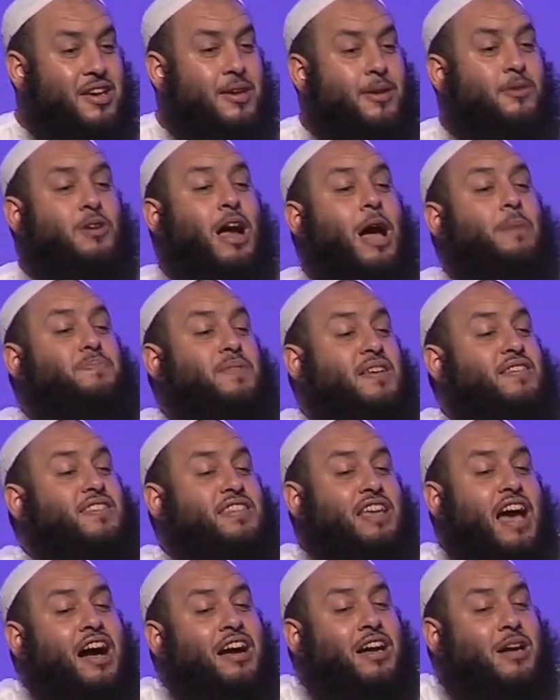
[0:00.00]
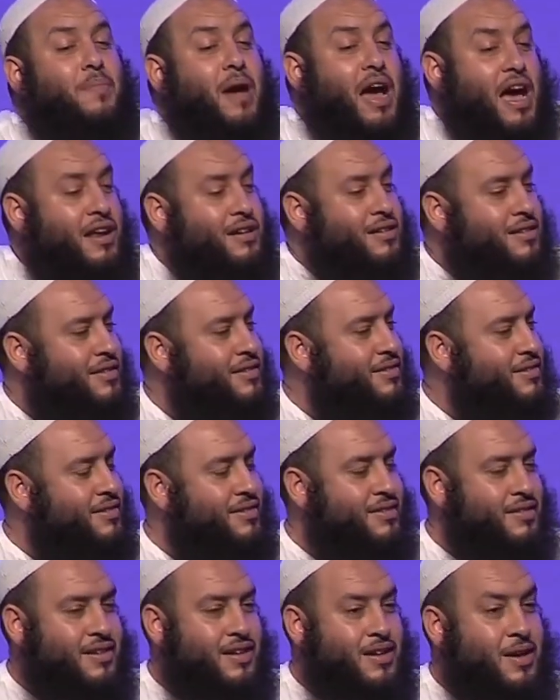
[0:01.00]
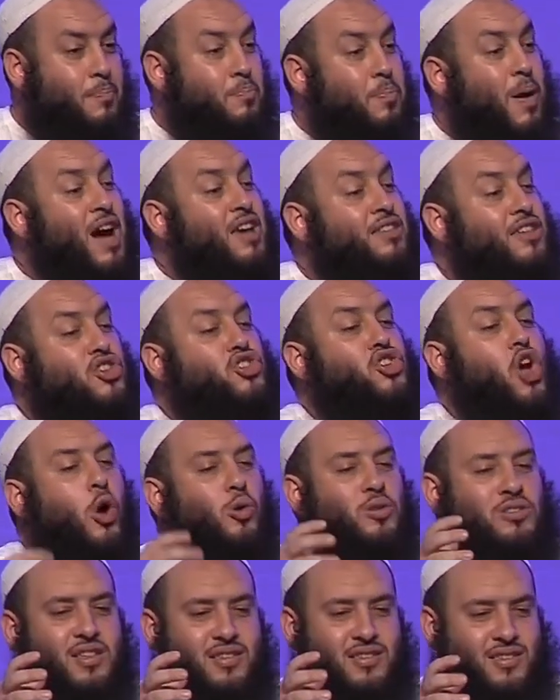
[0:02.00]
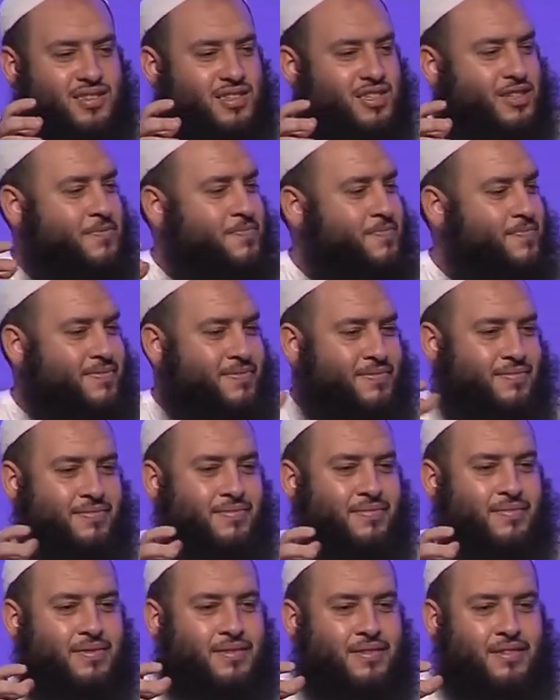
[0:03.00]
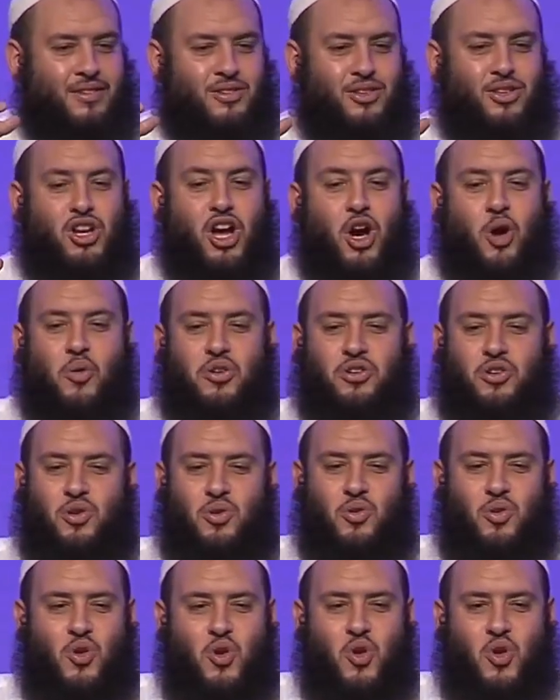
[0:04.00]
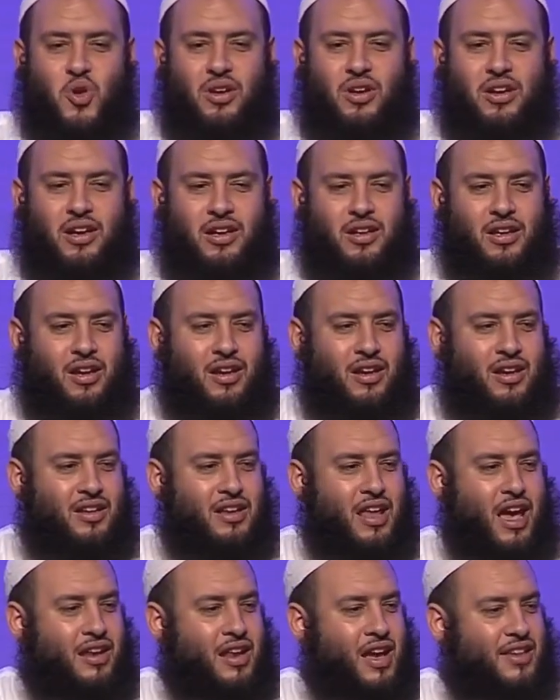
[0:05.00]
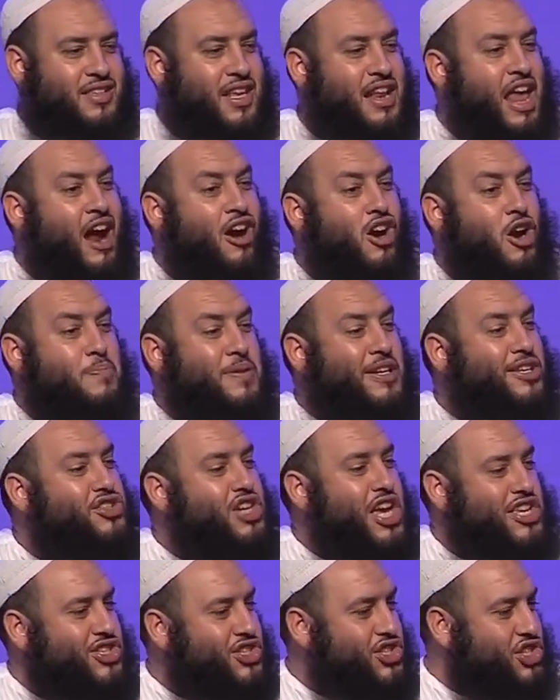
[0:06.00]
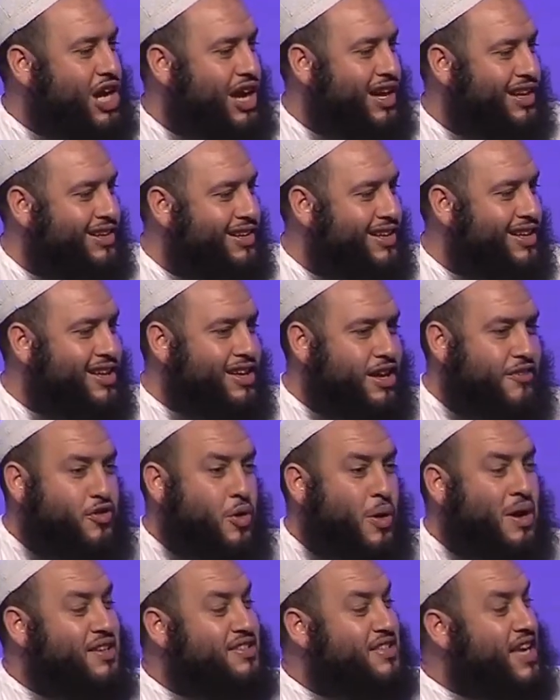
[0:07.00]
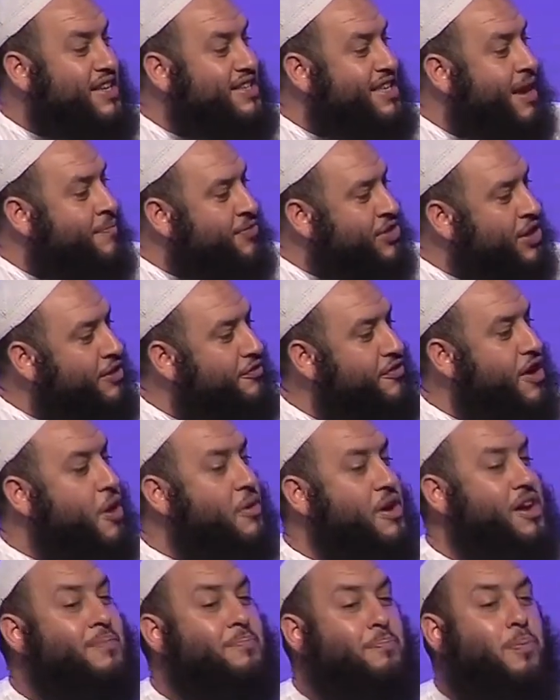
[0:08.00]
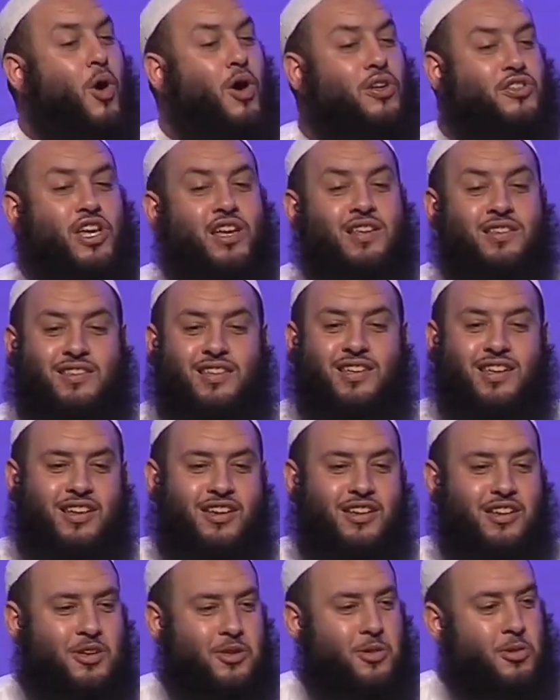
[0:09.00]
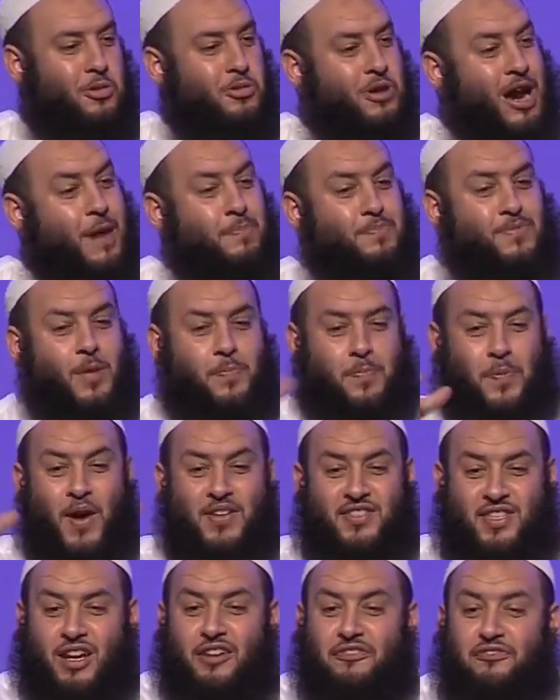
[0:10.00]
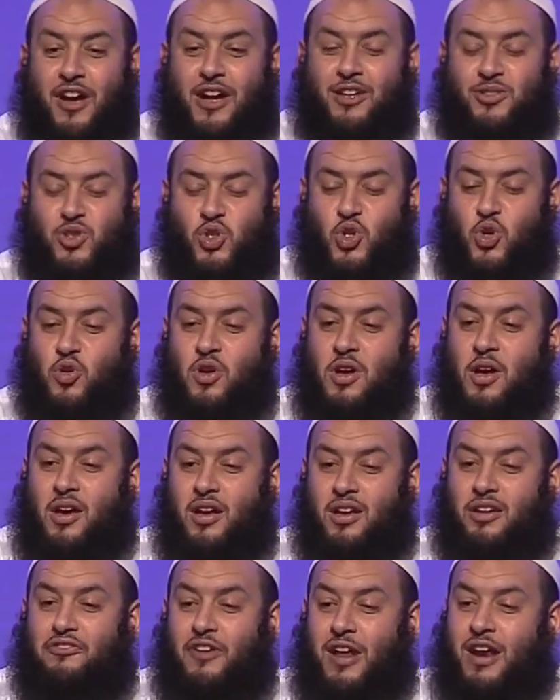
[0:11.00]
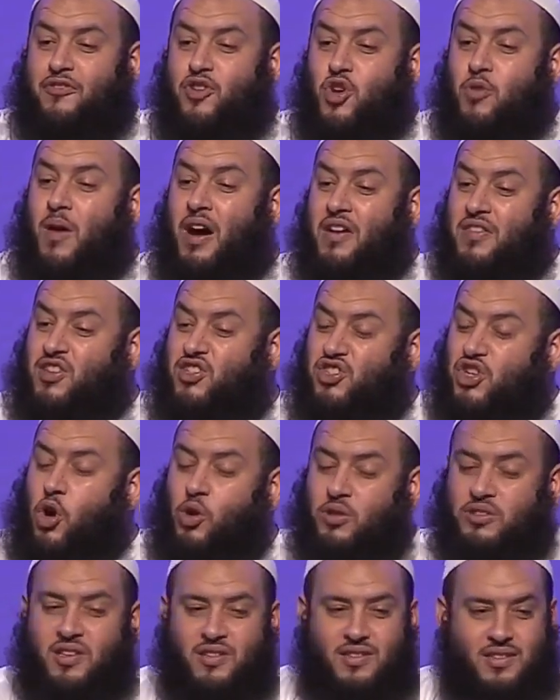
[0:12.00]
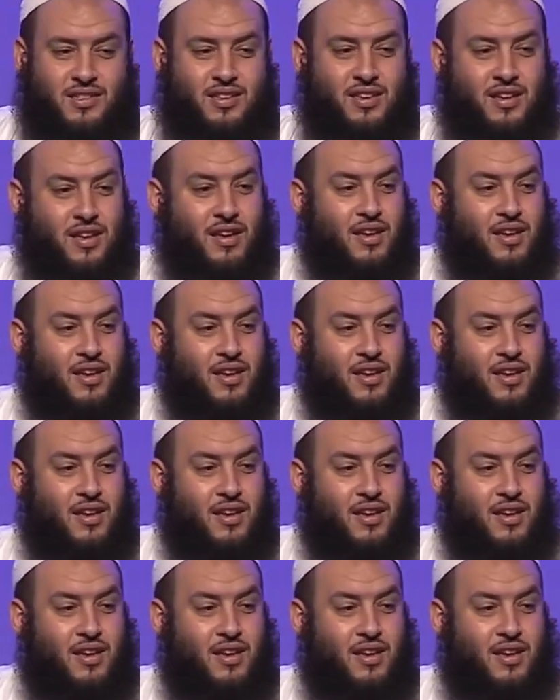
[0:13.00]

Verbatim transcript: He grabbed this young man by the shoulders. You know, when you, in, in, in, it's an Arabic gesture. If you want to say something very important, you grab the person in front you, in front of you by the shoulders.